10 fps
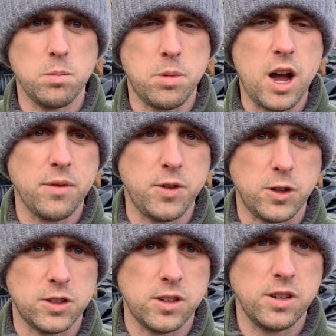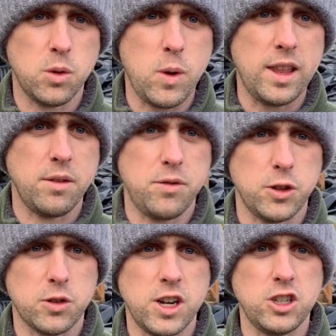bog filter, the wetland
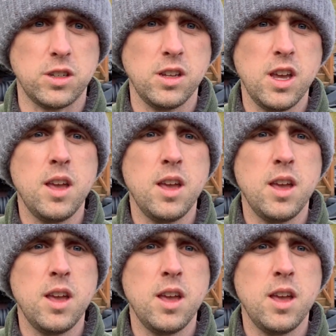filtration,